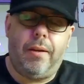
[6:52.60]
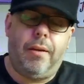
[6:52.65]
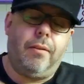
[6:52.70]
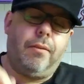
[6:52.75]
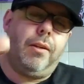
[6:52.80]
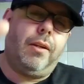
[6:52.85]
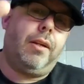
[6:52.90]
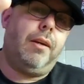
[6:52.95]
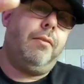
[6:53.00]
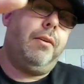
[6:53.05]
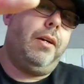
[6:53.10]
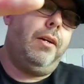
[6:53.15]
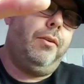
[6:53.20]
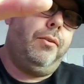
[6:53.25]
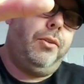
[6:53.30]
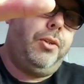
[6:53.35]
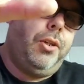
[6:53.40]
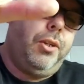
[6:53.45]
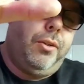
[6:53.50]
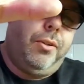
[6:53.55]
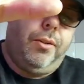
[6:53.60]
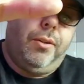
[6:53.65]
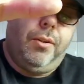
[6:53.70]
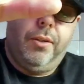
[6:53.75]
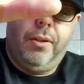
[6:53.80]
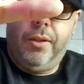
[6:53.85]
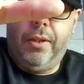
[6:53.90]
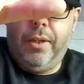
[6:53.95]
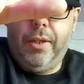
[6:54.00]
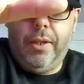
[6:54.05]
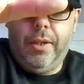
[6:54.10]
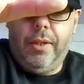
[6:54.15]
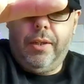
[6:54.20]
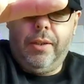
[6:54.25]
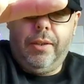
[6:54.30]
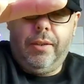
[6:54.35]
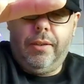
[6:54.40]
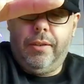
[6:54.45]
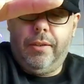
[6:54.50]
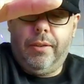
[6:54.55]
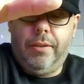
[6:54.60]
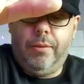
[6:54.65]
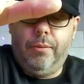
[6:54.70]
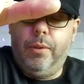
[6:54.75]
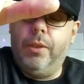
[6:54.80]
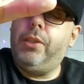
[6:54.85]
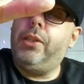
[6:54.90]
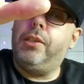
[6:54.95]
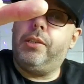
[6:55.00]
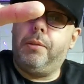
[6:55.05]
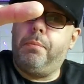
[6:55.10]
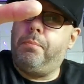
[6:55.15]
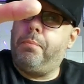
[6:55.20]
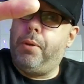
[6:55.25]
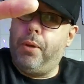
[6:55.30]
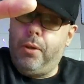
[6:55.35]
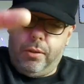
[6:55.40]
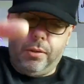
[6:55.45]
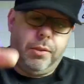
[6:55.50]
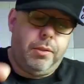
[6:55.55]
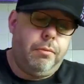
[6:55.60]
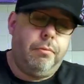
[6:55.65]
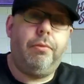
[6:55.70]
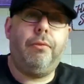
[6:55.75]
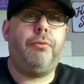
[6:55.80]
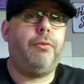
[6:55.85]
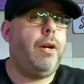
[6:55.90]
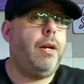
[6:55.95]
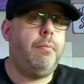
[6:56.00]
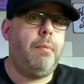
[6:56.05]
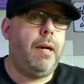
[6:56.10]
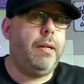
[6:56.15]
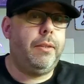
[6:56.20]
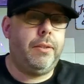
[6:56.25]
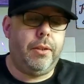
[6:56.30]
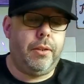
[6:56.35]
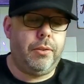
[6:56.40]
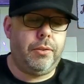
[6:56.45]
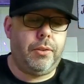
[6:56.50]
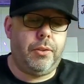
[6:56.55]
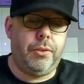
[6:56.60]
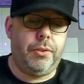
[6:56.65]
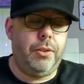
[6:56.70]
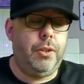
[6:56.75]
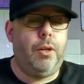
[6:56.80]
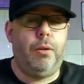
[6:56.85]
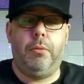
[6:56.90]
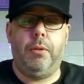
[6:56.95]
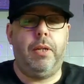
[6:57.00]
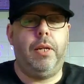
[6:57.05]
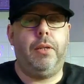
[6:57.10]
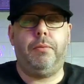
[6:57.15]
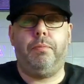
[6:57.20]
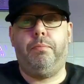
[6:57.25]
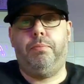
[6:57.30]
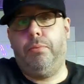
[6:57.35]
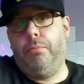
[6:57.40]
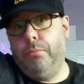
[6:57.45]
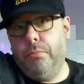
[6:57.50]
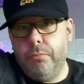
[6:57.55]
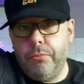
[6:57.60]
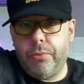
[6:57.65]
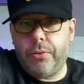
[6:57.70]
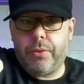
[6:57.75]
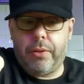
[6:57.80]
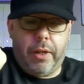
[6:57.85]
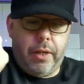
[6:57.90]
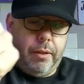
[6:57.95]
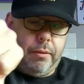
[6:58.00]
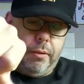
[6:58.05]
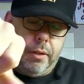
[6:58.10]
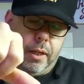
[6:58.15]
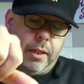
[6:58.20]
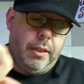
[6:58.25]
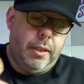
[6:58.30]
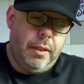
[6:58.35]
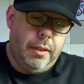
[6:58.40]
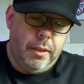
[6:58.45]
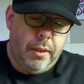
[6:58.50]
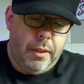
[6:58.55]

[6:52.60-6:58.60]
I'm going to give it an unsure, which is a plus for Fray Bentos because normally it's boom, straight away.